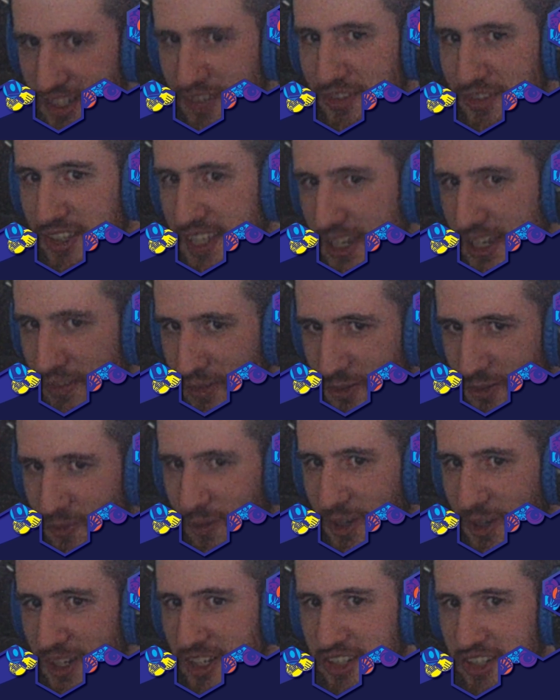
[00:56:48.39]
if you ever
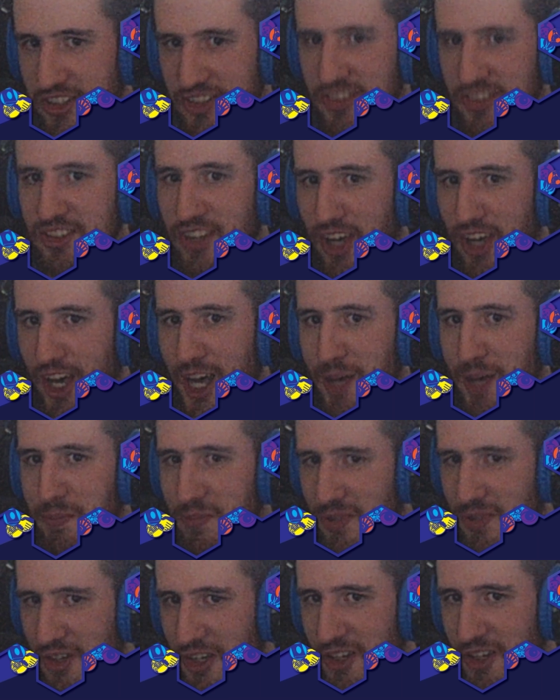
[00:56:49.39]
want to just
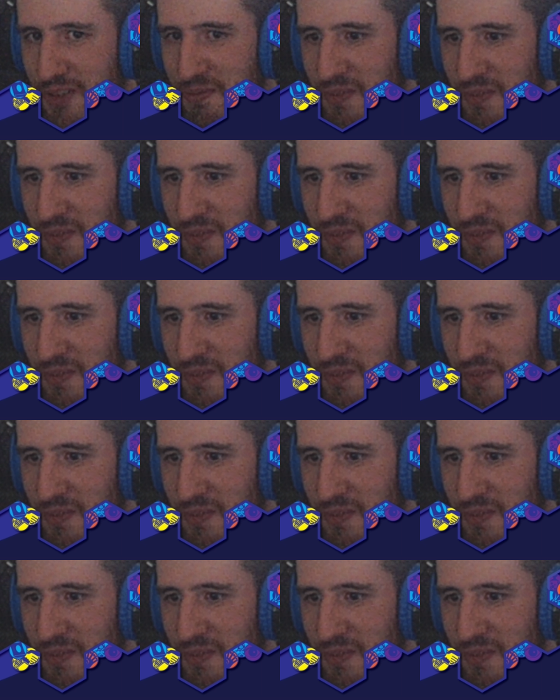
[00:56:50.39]
hop on